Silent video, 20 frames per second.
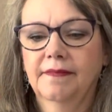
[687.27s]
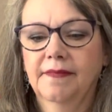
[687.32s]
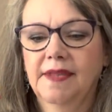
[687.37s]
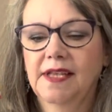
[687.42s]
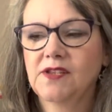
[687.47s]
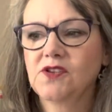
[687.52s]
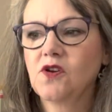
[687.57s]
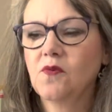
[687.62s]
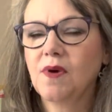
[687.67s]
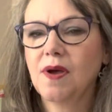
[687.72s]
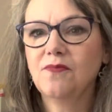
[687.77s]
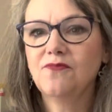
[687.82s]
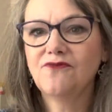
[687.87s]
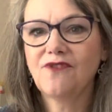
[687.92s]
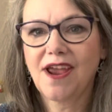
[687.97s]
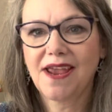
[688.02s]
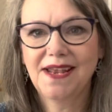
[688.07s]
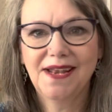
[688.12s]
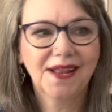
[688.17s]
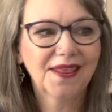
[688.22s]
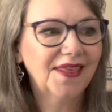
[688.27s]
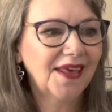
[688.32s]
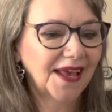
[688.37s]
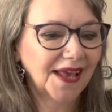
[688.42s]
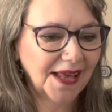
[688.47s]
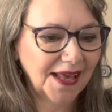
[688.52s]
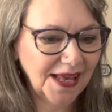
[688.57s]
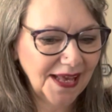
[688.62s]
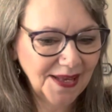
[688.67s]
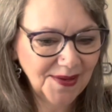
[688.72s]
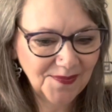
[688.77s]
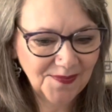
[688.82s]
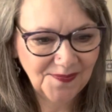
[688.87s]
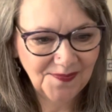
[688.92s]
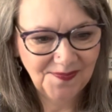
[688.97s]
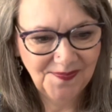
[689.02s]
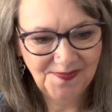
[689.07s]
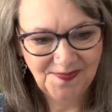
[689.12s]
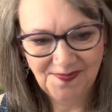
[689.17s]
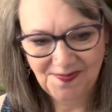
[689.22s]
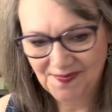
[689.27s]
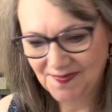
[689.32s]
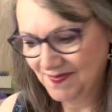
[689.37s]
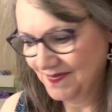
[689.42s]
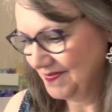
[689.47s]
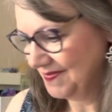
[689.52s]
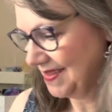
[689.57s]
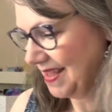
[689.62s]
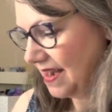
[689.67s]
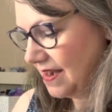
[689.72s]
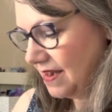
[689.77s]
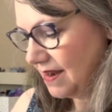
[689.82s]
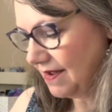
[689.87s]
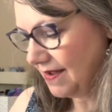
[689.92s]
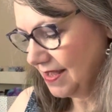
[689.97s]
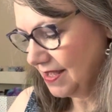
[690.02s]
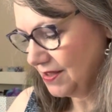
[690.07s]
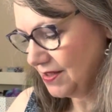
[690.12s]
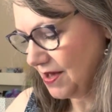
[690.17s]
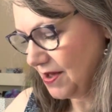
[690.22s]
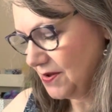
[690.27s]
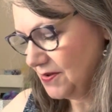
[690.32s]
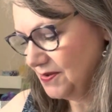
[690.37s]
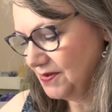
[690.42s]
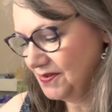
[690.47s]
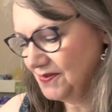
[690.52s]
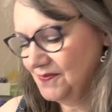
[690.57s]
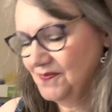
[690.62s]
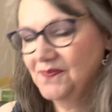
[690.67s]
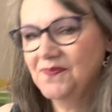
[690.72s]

It's got my brain thinking. Like those.